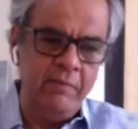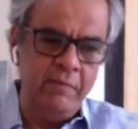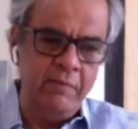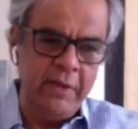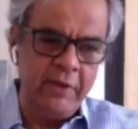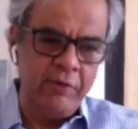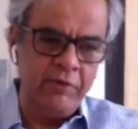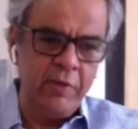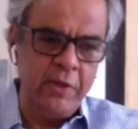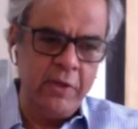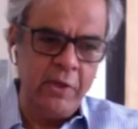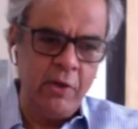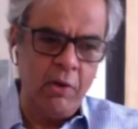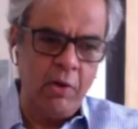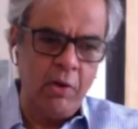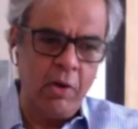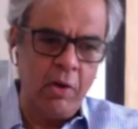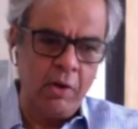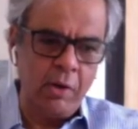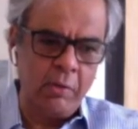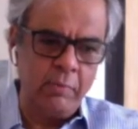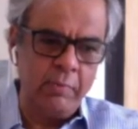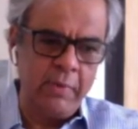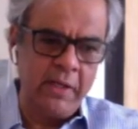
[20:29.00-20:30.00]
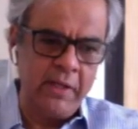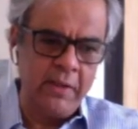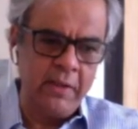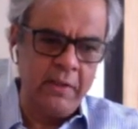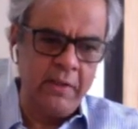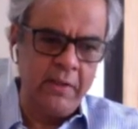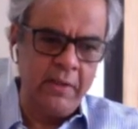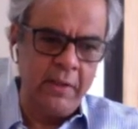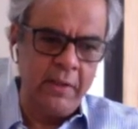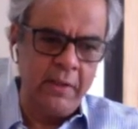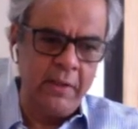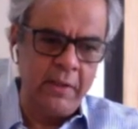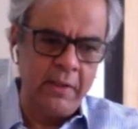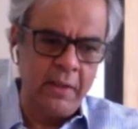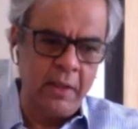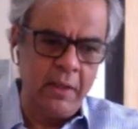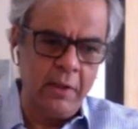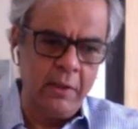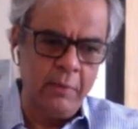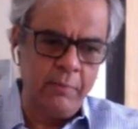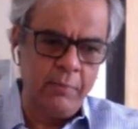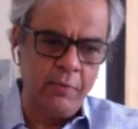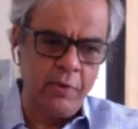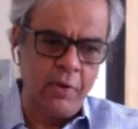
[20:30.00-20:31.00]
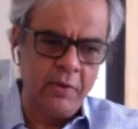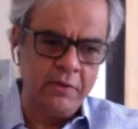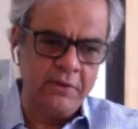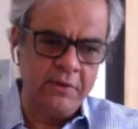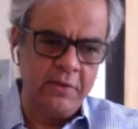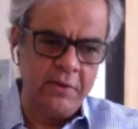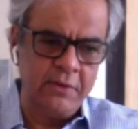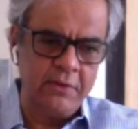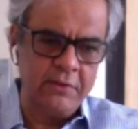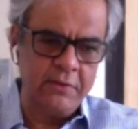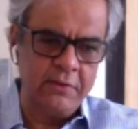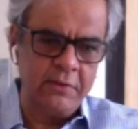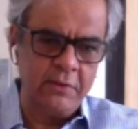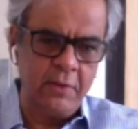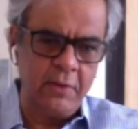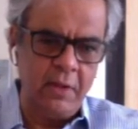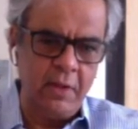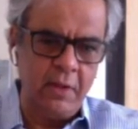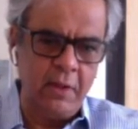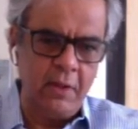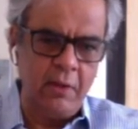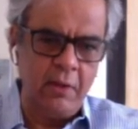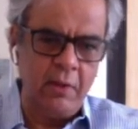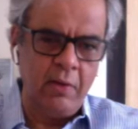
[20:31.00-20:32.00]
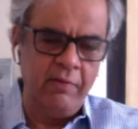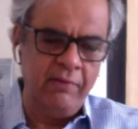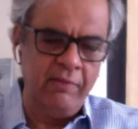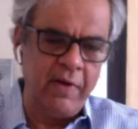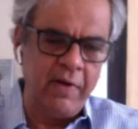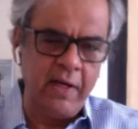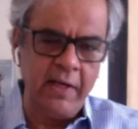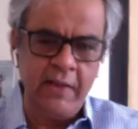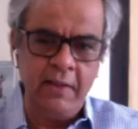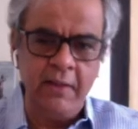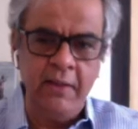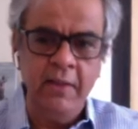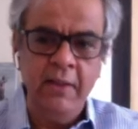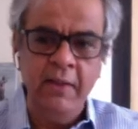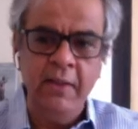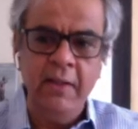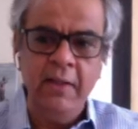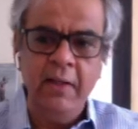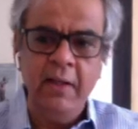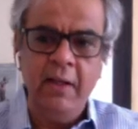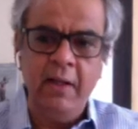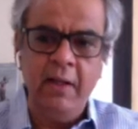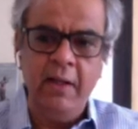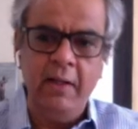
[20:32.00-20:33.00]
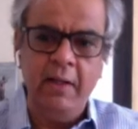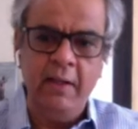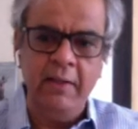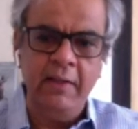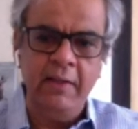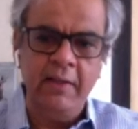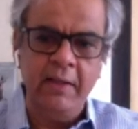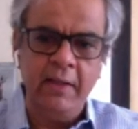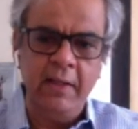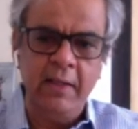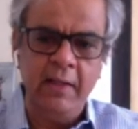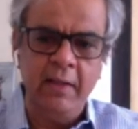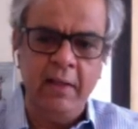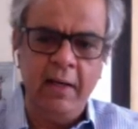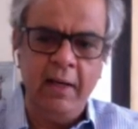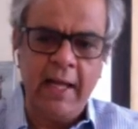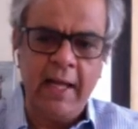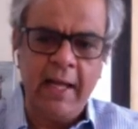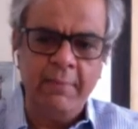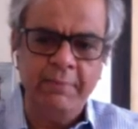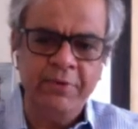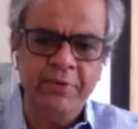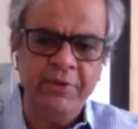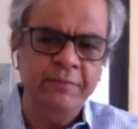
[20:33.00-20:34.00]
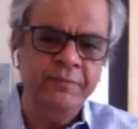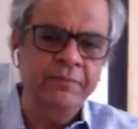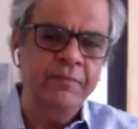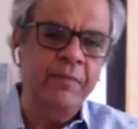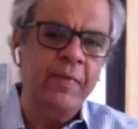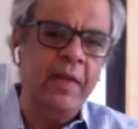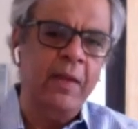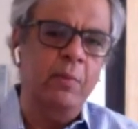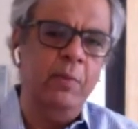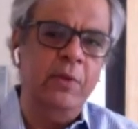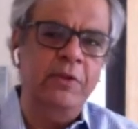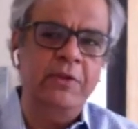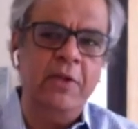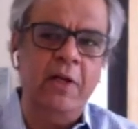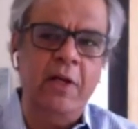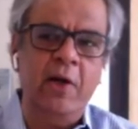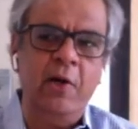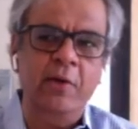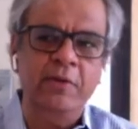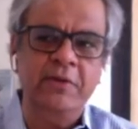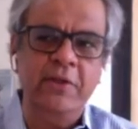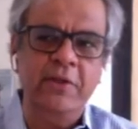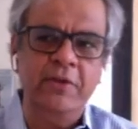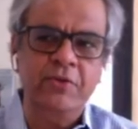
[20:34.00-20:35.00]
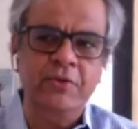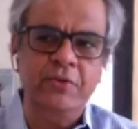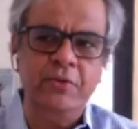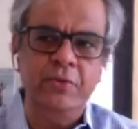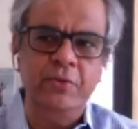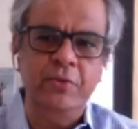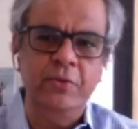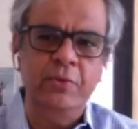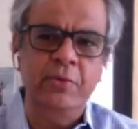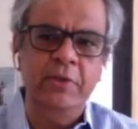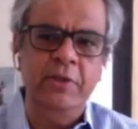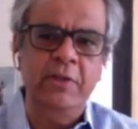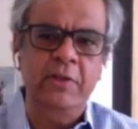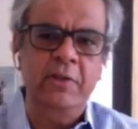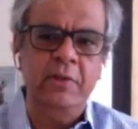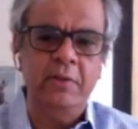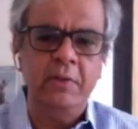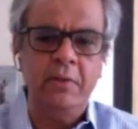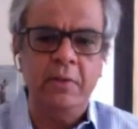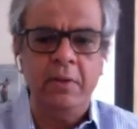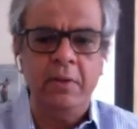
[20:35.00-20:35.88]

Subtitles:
literally automated the entire process of running the Eagle Labs, which allows us to do it.